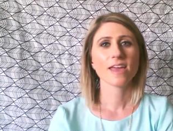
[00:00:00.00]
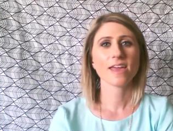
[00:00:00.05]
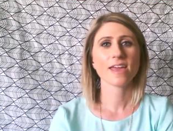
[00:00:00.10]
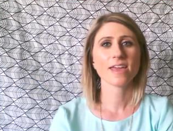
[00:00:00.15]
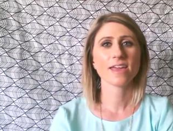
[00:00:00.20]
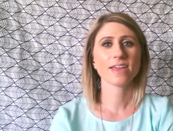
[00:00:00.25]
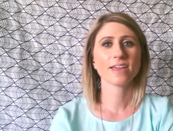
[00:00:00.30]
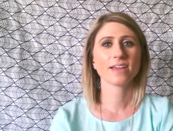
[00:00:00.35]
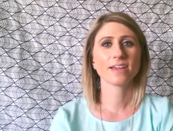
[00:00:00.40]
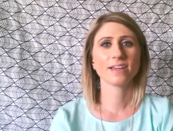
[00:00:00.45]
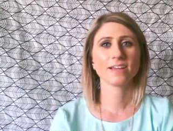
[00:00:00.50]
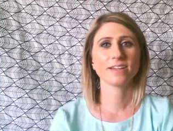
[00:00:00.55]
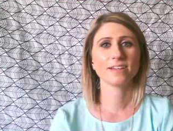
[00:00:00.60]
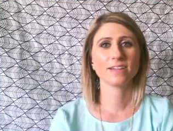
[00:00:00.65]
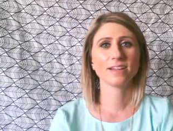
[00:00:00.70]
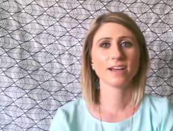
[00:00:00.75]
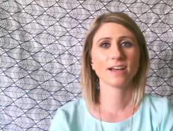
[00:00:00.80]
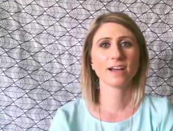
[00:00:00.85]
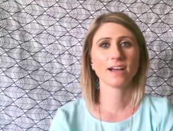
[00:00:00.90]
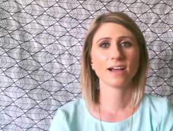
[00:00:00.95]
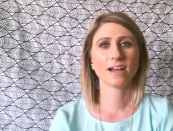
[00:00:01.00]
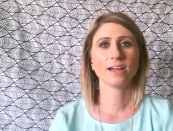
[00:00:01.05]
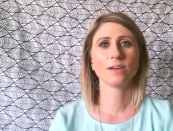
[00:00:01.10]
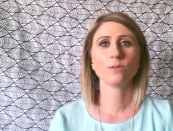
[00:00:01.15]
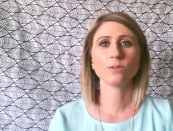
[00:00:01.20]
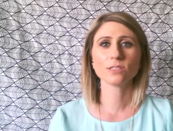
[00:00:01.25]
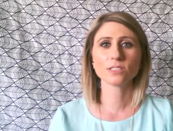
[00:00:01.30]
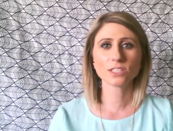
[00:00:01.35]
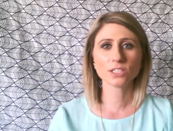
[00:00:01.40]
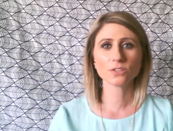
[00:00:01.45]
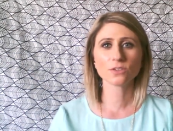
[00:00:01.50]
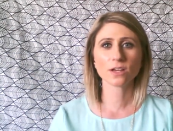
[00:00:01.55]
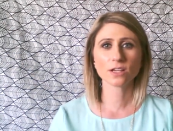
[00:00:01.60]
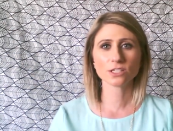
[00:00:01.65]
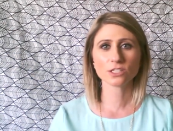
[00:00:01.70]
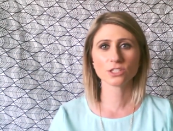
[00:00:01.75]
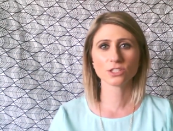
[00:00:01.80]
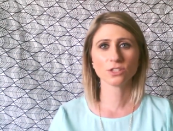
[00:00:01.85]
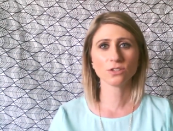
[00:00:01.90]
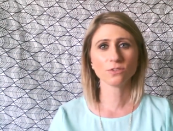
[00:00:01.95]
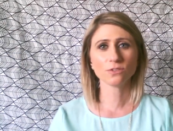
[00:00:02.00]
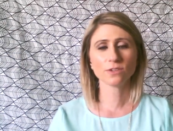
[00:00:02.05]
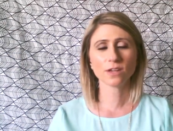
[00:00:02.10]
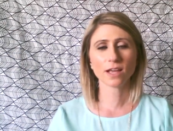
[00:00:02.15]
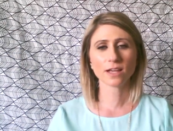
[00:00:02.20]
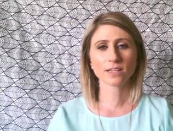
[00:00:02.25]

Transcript: And uh, I will see you guys soon.